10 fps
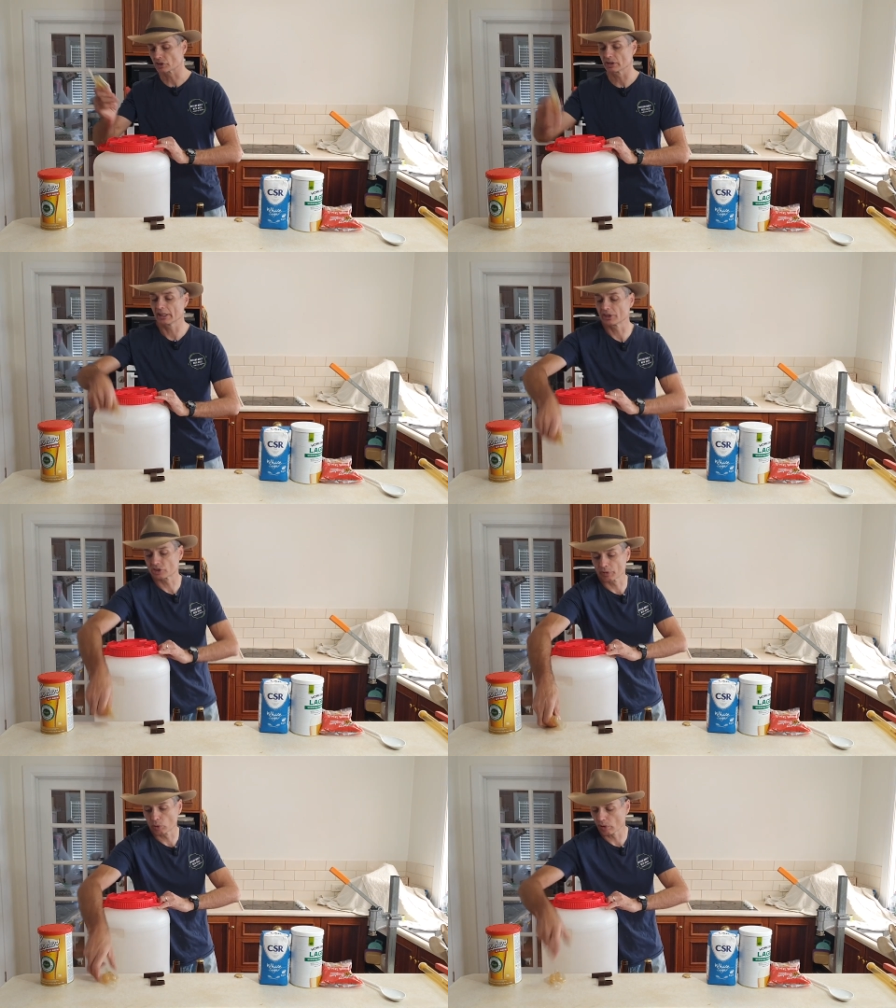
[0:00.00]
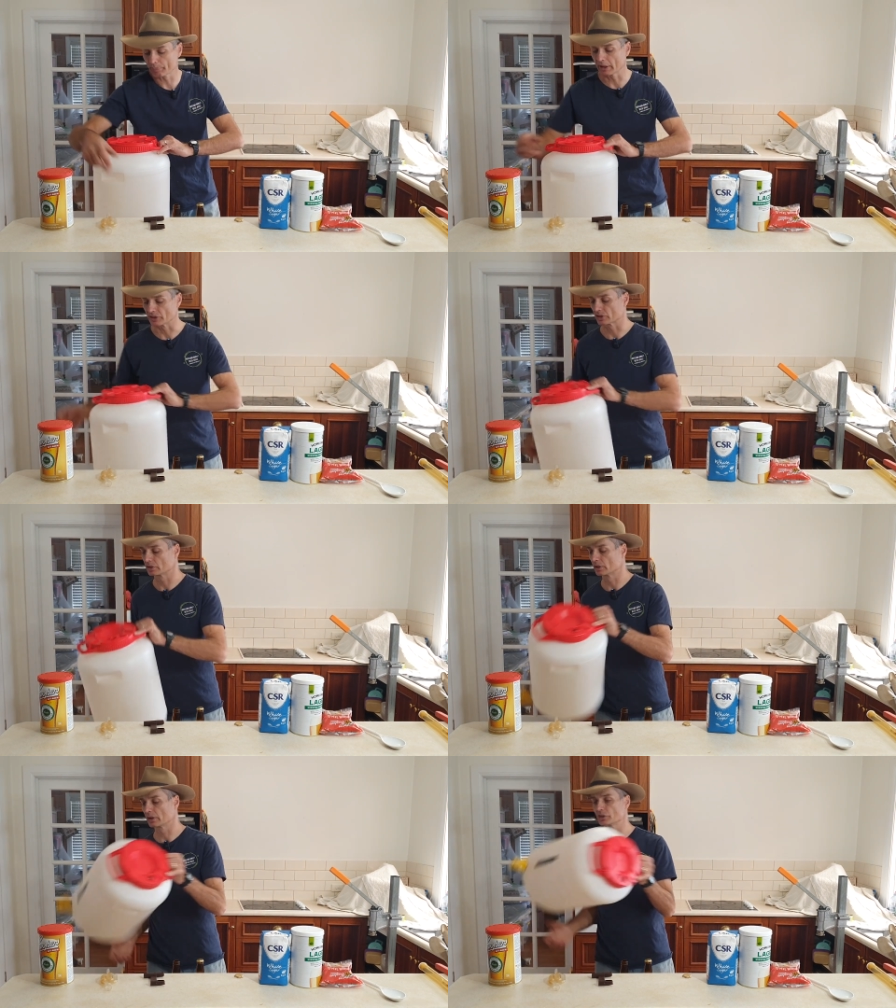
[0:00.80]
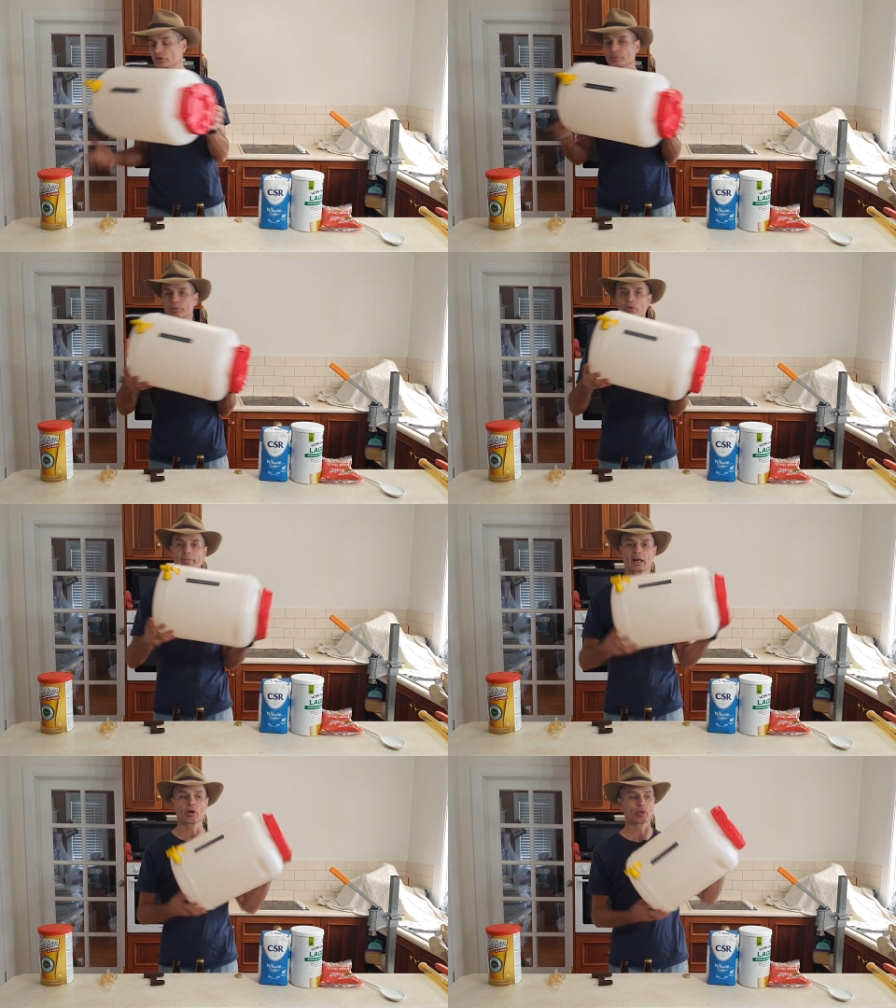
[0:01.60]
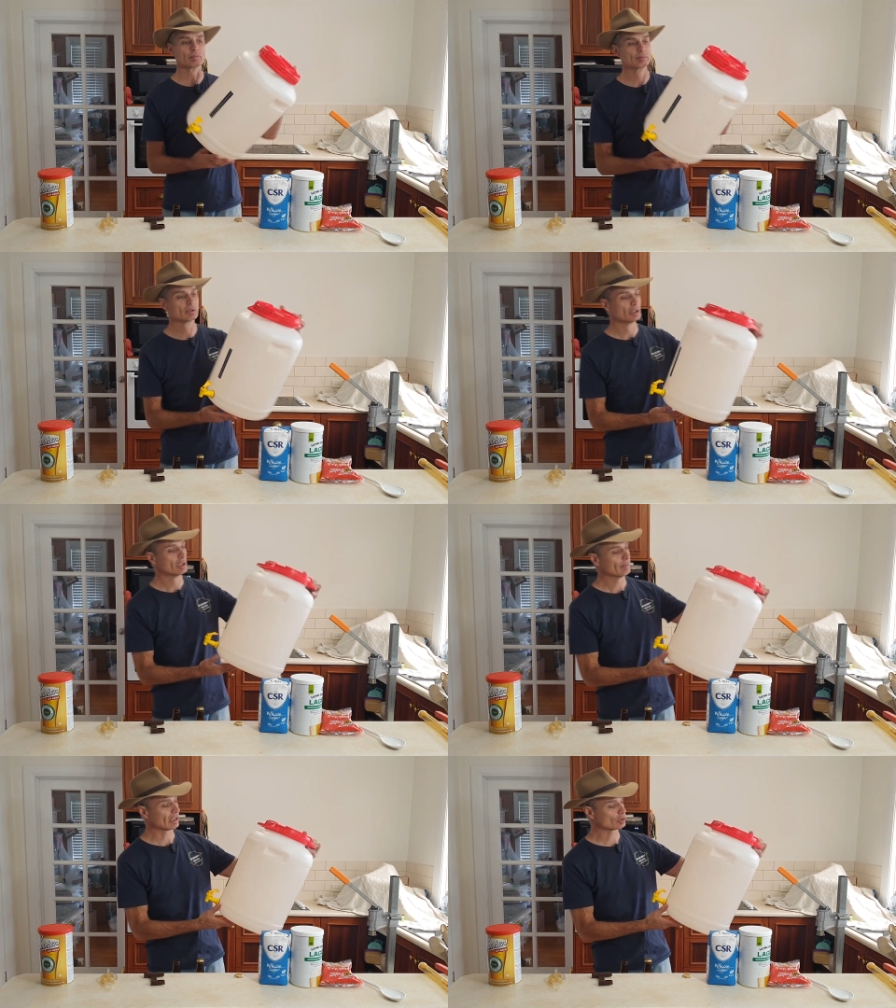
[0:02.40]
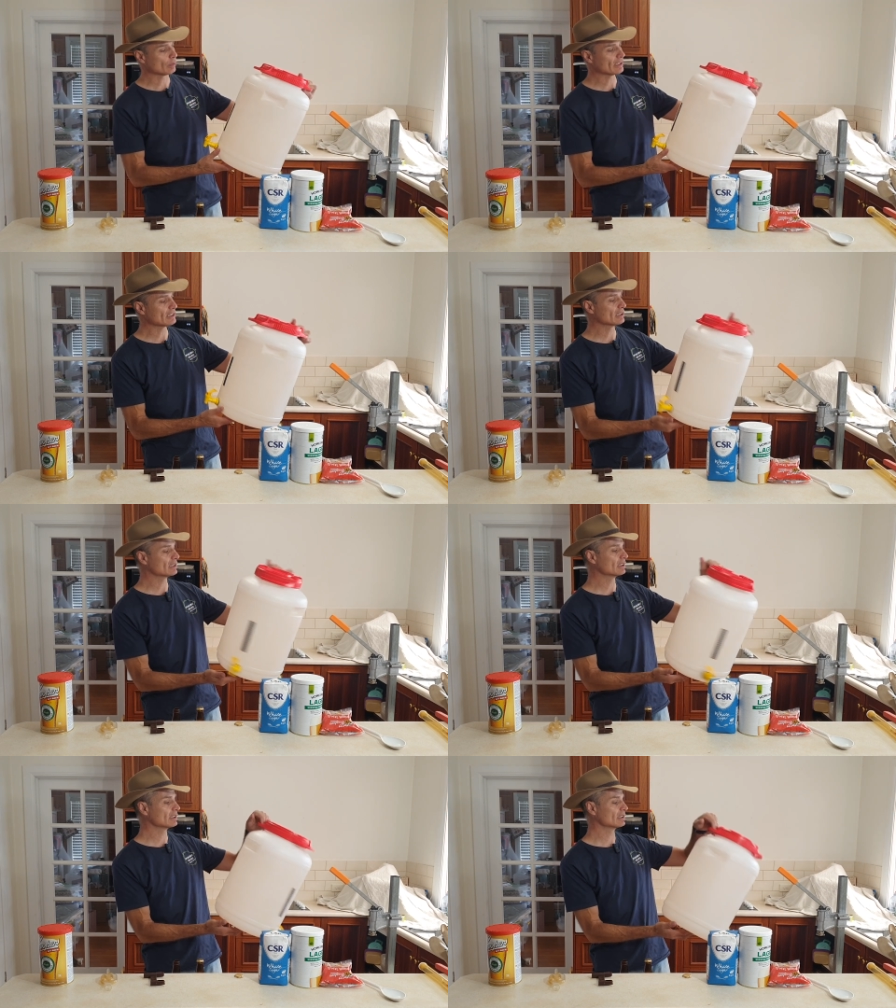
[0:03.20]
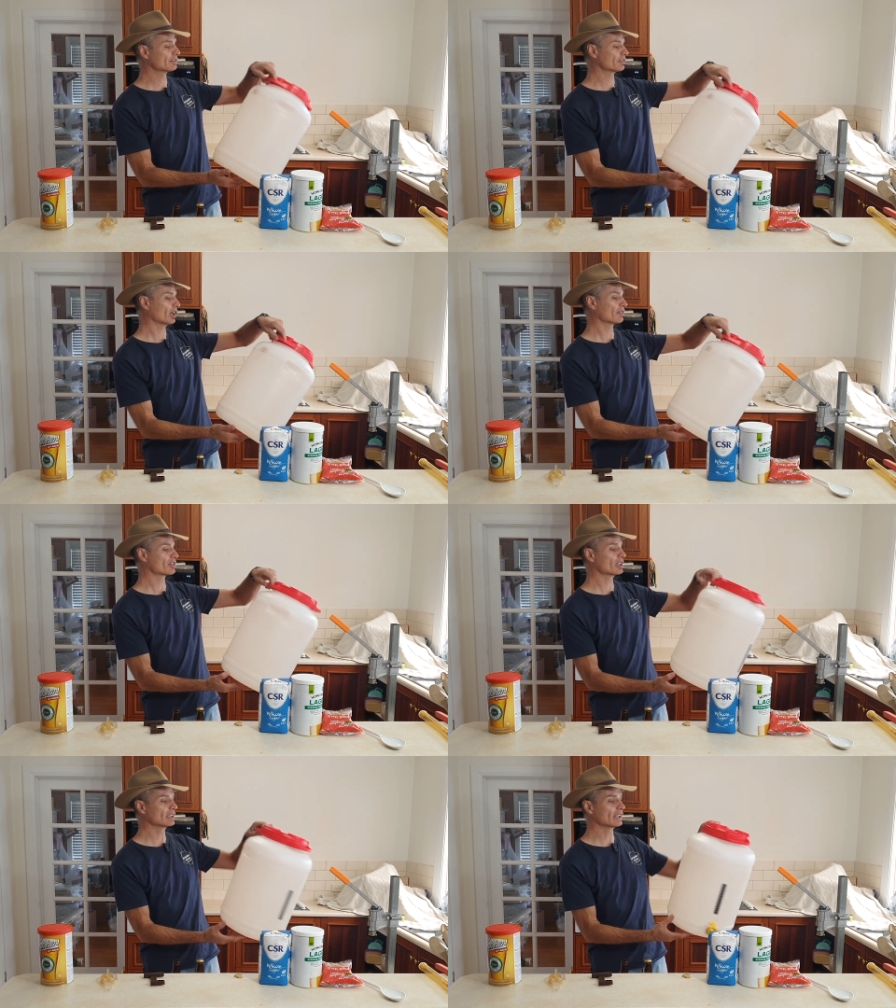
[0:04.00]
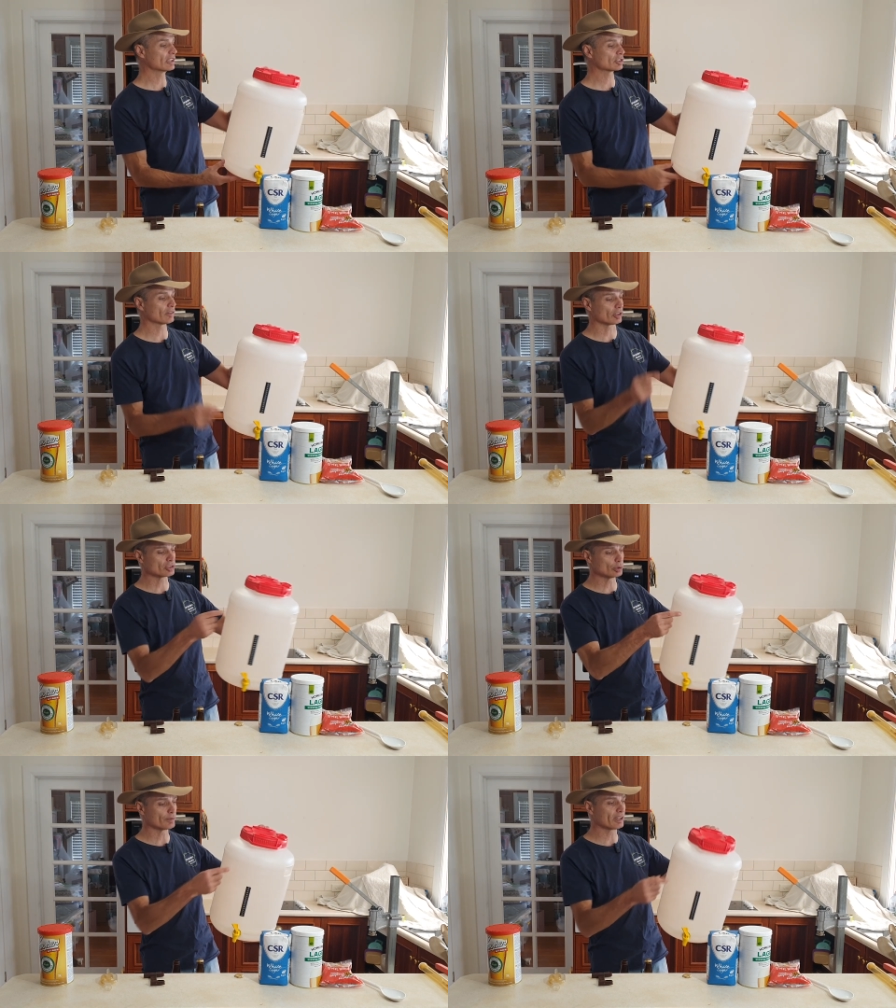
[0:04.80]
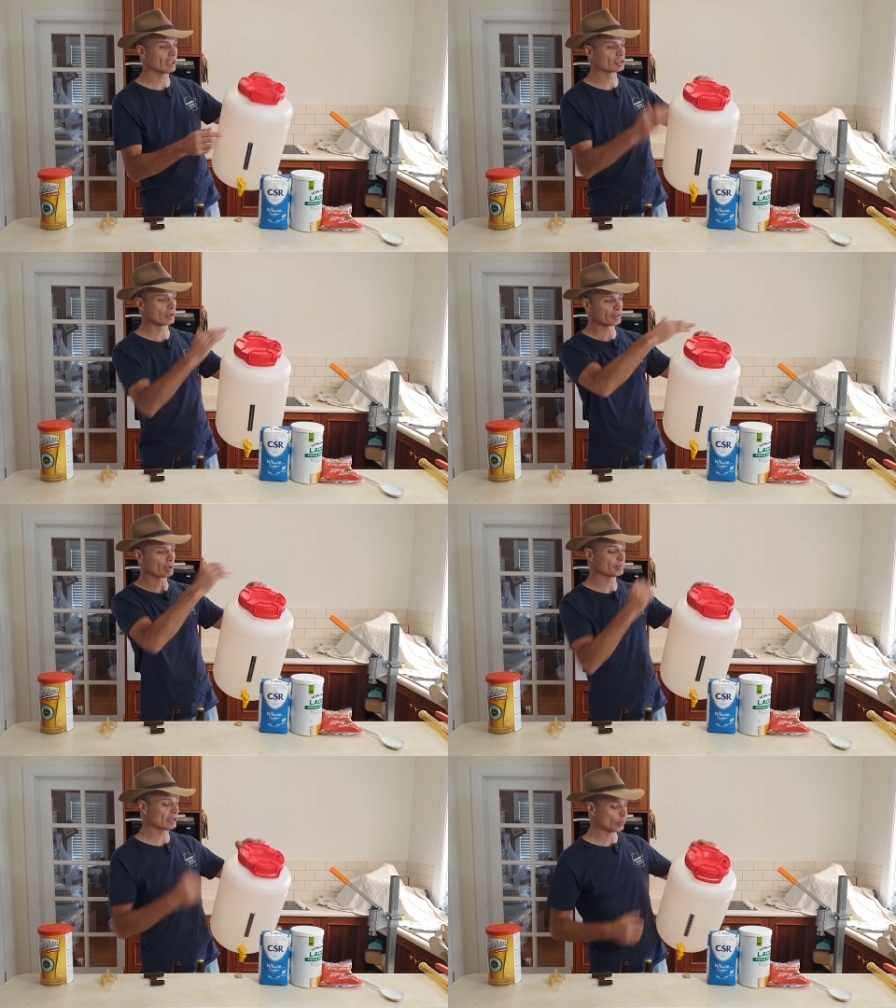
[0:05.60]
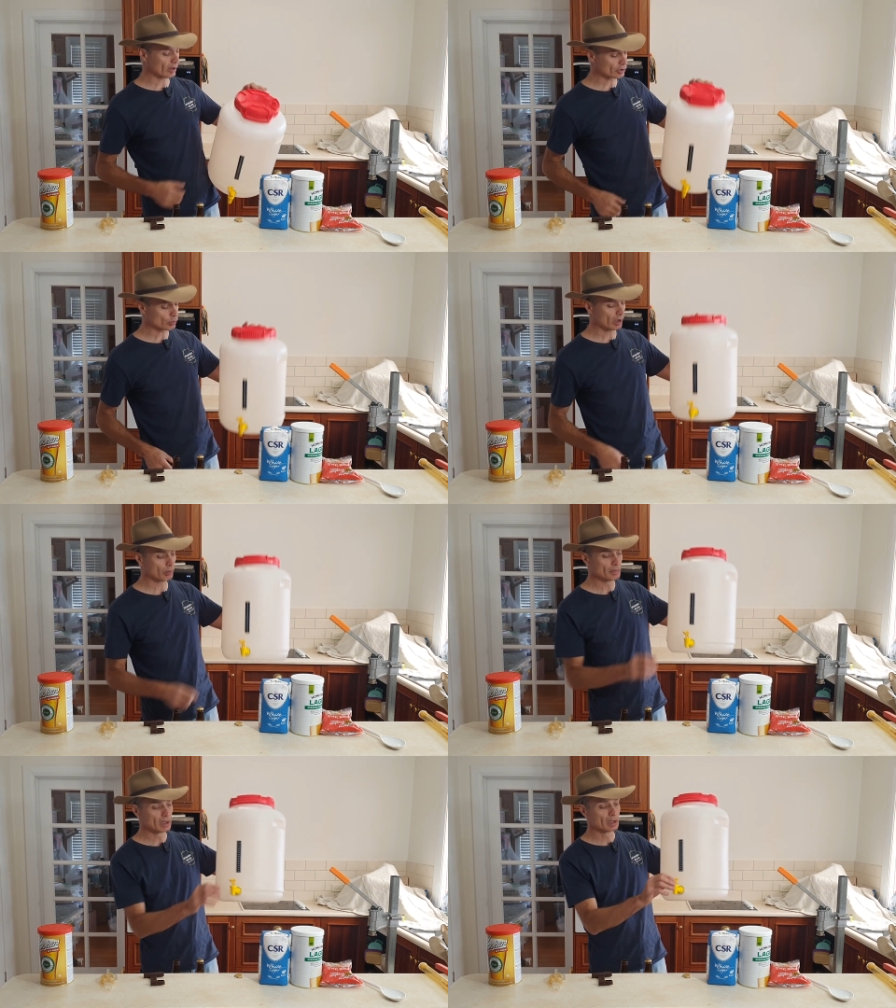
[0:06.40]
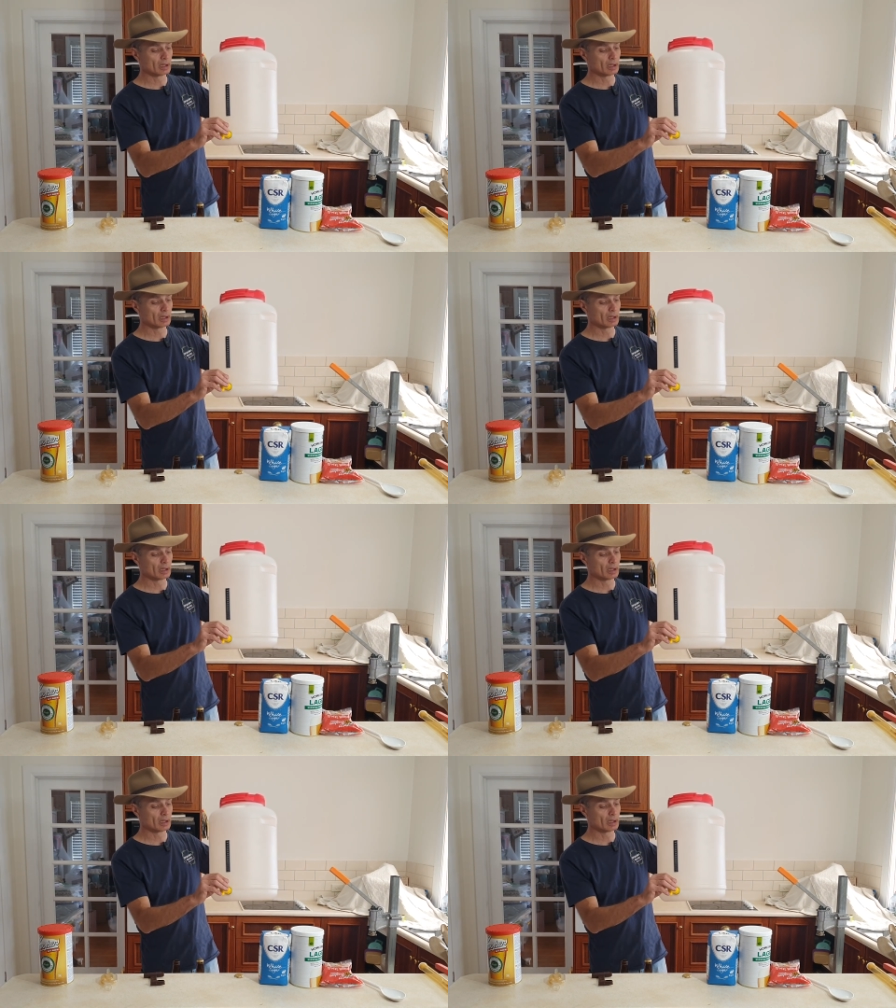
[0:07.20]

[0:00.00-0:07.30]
to need some equipment. This is a brew barrel, about 25, 30 litres. I've got two of these. I've got a bigger one as well.